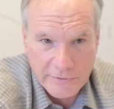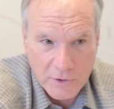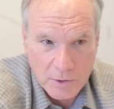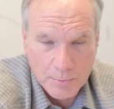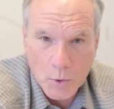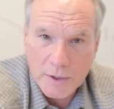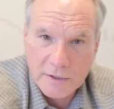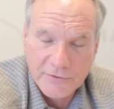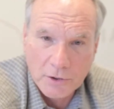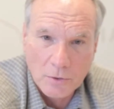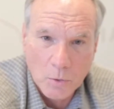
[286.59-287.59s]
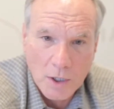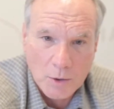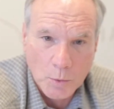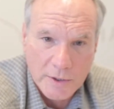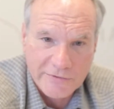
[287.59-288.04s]
very important if you're going to
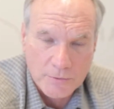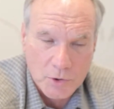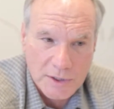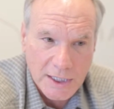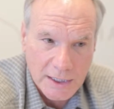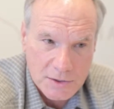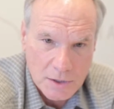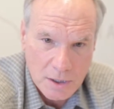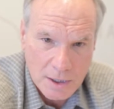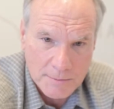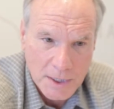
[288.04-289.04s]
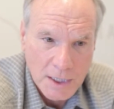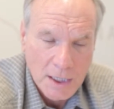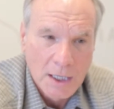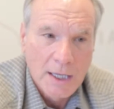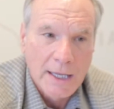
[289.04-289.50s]
walk away from your day job
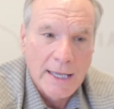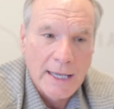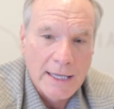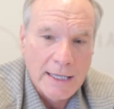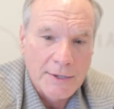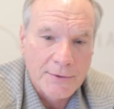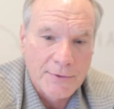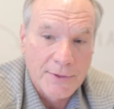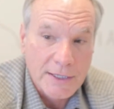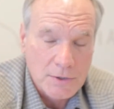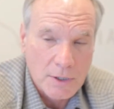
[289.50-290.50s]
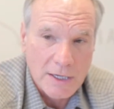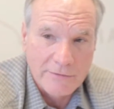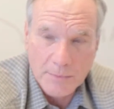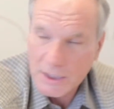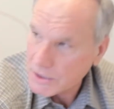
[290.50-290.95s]
that you
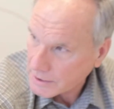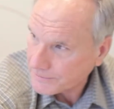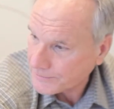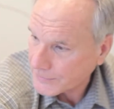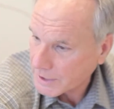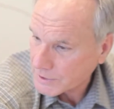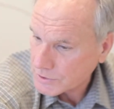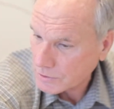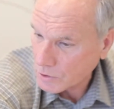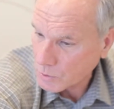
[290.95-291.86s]
have a budget, that you know